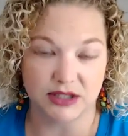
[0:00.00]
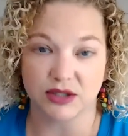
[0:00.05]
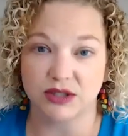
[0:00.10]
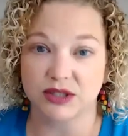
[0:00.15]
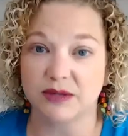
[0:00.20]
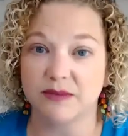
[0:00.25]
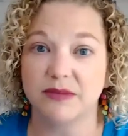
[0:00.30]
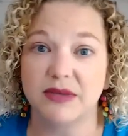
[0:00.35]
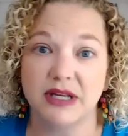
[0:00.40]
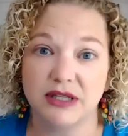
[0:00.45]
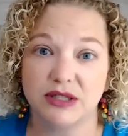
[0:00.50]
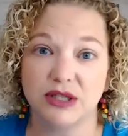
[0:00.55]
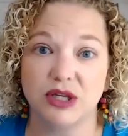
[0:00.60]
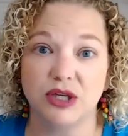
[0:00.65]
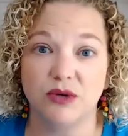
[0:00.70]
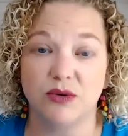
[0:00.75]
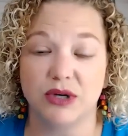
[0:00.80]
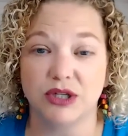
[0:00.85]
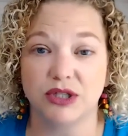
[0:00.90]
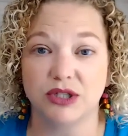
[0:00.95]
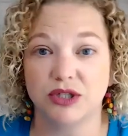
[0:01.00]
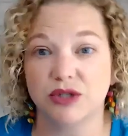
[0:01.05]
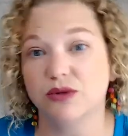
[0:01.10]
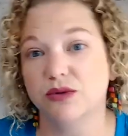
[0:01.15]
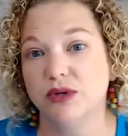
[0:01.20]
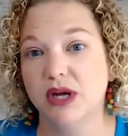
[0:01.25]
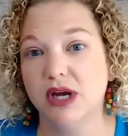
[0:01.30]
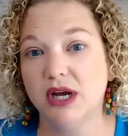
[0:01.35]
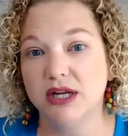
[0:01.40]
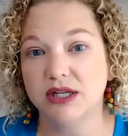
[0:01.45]
There's some things that you can do
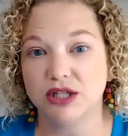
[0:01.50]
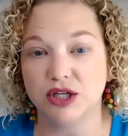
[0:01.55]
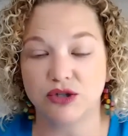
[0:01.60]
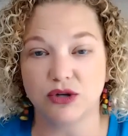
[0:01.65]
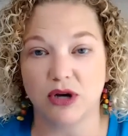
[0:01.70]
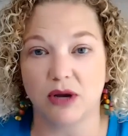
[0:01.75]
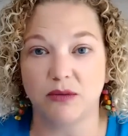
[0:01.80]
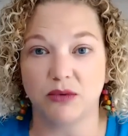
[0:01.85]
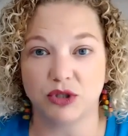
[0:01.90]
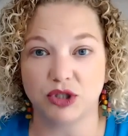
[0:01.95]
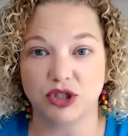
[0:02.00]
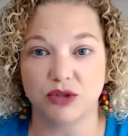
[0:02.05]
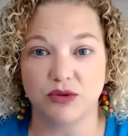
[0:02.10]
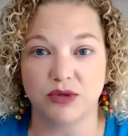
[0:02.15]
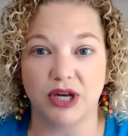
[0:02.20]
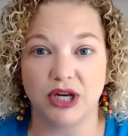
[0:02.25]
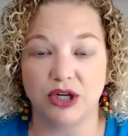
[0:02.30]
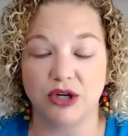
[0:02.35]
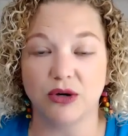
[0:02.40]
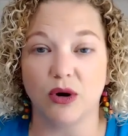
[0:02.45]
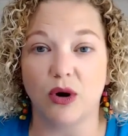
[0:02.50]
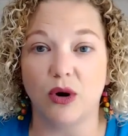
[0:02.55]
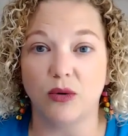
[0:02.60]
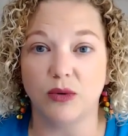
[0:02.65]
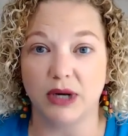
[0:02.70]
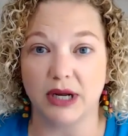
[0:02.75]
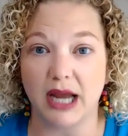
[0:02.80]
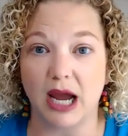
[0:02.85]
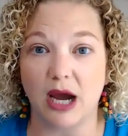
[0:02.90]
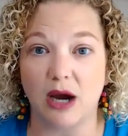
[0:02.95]
to troubleshoot in your
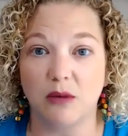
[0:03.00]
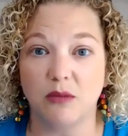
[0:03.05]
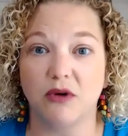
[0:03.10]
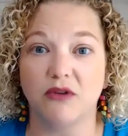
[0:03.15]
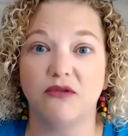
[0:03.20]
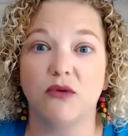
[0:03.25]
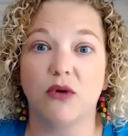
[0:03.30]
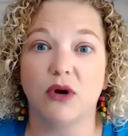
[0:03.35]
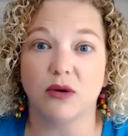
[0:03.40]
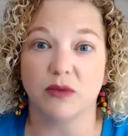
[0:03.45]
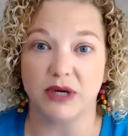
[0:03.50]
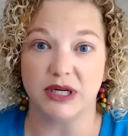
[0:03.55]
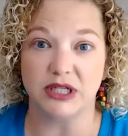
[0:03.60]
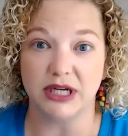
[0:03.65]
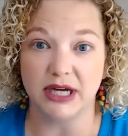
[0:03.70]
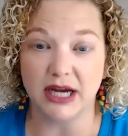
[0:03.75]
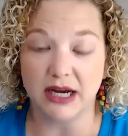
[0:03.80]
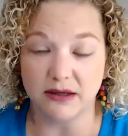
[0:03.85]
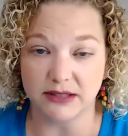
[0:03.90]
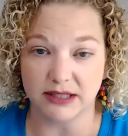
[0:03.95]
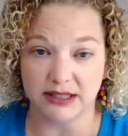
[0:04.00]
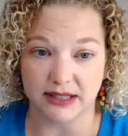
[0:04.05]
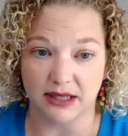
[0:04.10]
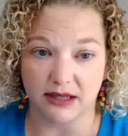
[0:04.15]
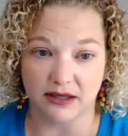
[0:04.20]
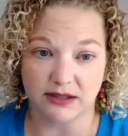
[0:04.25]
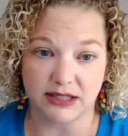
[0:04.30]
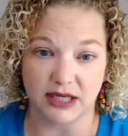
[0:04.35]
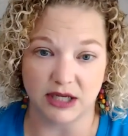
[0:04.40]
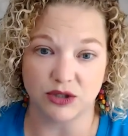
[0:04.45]
own account before reaching out to
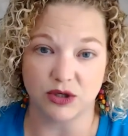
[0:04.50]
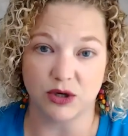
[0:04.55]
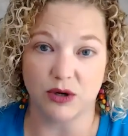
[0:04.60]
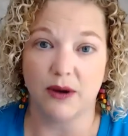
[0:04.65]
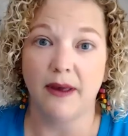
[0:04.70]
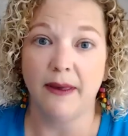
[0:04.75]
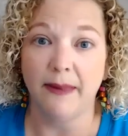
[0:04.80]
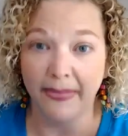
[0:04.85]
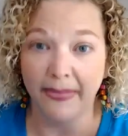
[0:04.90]
Seller Central.